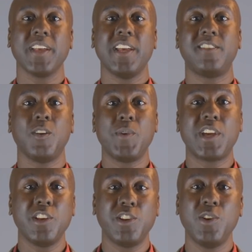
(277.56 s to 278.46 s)
is that we
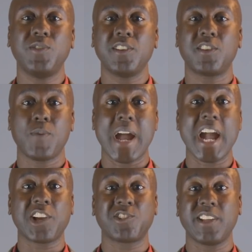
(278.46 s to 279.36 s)
can use it to
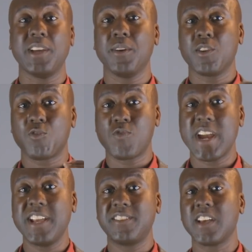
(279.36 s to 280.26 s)
actually
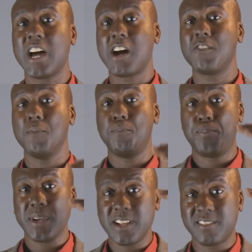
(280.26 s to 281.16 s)
raise our
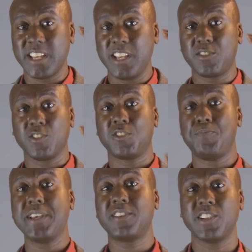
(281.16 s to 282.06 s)
ability to
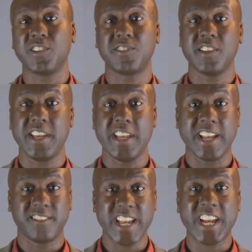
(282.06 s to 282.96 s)
speak to the
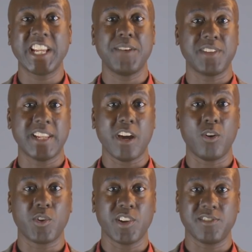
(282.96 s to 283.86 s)
executives in that
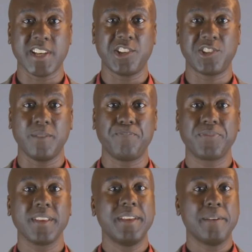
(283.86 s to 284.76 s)
organization.
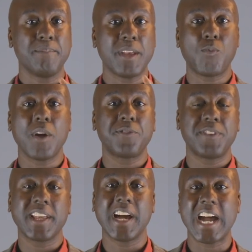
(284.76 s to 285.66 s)
Now, one
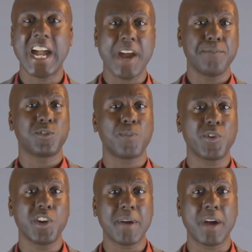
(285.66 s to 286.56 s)
thing I haven't
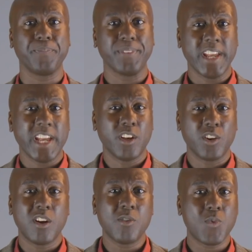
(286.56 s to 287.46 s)
spoken about in a
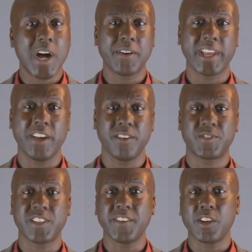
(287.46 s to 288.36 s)
long while here
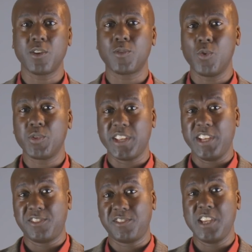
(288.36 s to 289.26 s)
is something called
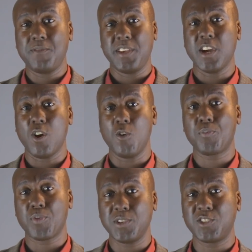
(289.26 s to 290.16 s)
the
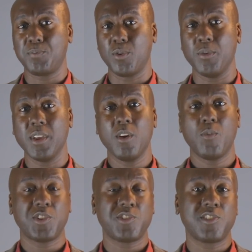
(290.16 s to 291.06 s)
CVO Principle,
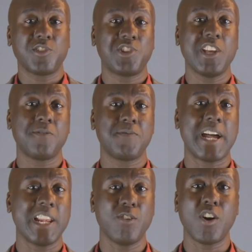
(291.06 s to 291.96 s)
which is the Chief
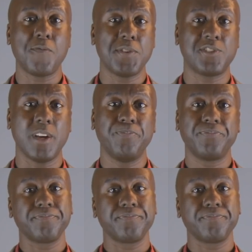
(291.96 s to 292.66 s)
Value Officer.